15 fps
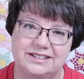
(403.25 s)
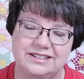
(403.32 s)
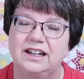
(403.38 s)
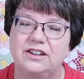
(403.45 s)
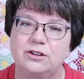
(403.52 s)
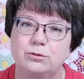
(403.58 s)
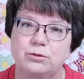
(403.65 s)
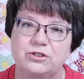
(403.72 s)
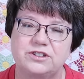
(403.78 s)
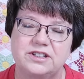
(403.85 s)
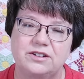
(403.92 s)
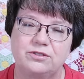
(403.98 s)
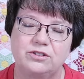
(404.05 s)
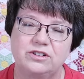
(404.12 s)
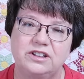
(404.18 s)
Now, there were
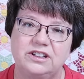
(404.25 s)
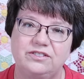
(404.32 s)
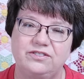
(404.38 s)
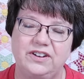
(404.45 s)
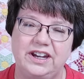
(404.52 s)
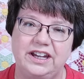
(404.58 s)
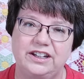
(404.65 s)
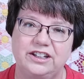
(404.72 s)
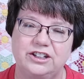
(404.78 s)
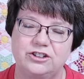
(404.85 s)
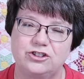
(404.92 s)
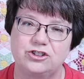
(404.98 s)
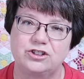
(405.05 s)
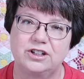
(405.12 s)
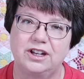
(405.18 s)
several
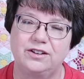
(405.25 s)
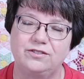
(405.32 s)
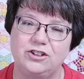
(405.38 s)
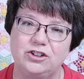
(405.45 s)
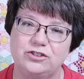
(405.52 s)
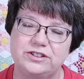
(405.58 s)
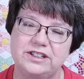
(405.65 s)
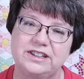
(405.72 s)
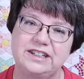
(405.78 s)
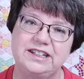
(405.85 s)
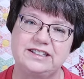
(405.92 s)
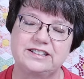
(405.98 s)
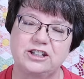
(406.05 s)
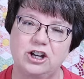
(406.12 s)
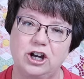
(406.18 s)
advantages of using
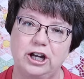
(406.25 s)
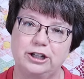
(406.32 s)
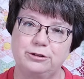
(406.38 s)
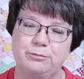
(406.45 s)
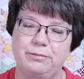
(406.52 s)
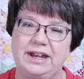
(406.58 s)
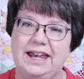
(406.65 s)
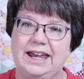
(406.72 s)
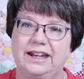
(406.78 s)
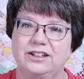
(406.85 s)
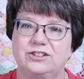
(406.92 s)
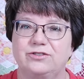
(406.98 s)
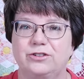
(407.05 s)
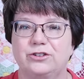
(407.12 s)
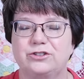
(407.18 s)
these cotton
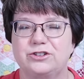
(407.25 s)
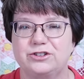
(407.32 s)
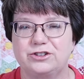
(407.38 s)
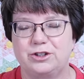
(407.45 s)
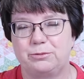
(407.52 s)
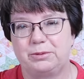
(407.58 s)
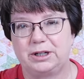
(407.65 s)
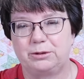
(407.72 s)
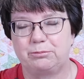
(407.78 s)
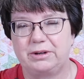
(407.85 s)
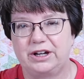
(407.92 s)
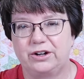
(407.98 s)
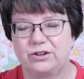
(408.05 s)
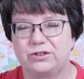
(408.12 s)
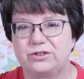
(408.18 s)
bags versus the big
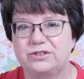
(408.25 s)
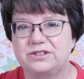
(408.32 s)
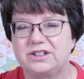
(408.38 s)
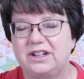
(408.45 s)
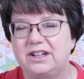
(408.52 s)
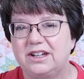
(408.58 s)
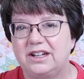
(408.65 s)
barrels,